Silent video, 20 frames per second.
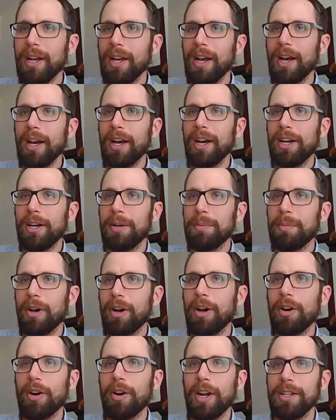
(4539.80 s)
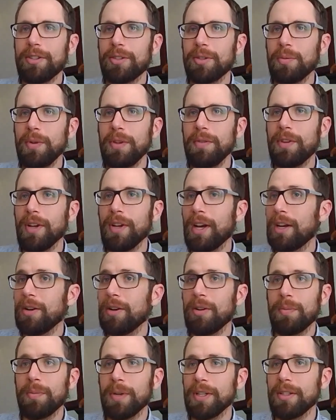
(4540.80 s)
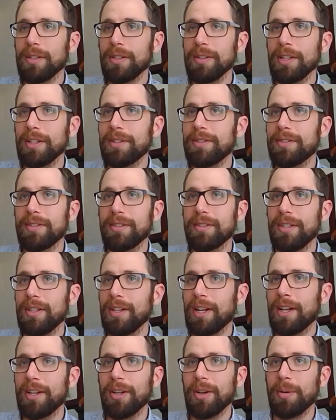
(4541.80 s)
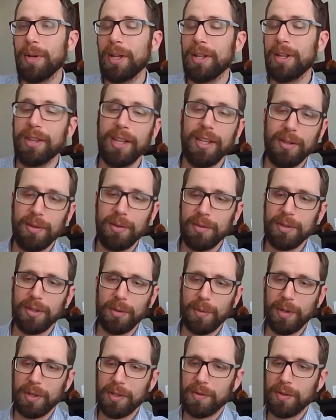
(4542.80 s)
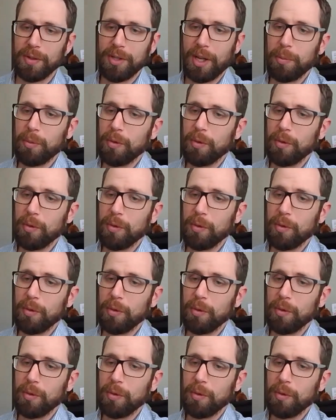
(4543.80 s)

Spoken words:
All right, so we've got, let's see, I know, and thank you so much for your time.